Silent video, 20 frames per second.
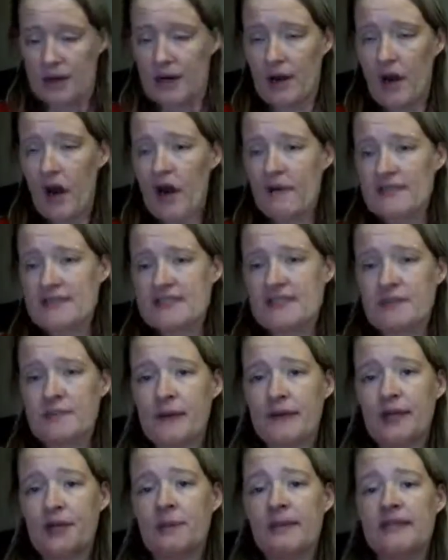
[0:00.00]
obviously,
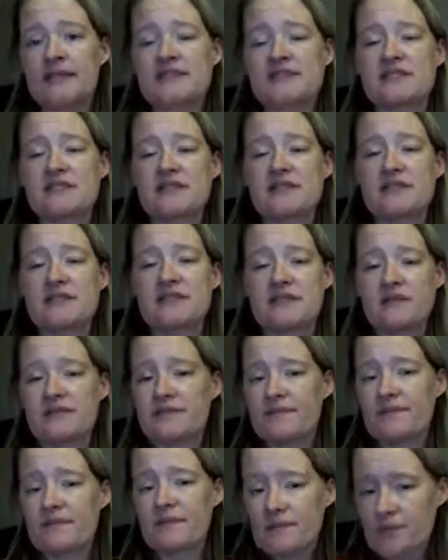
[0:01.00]
by no means
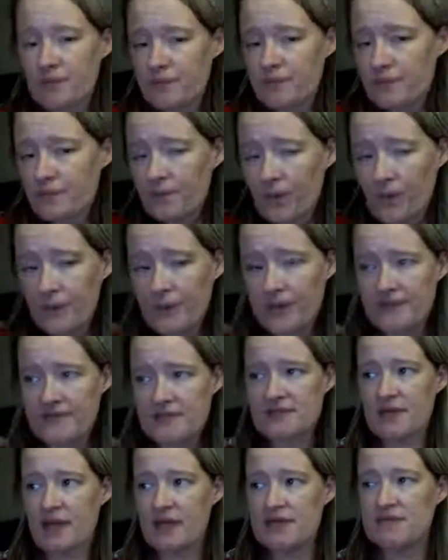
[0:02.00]
what we've
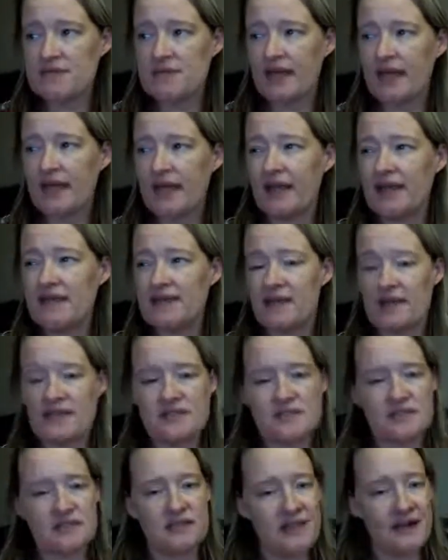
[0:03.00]
discussed today
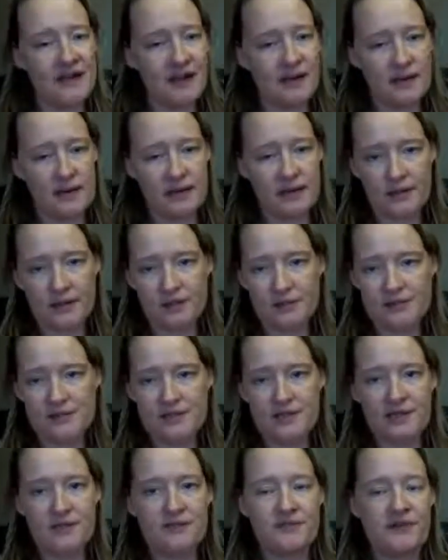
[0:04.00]
is not
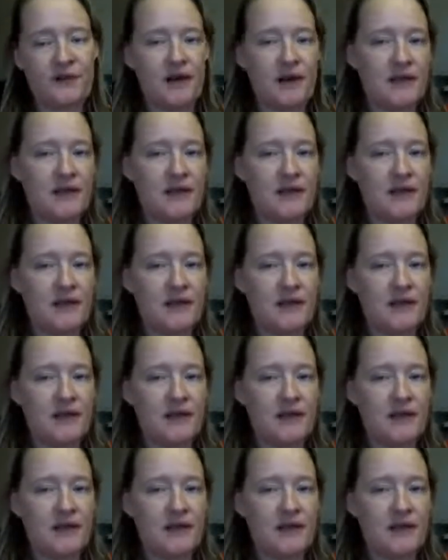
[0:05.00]
inclusive.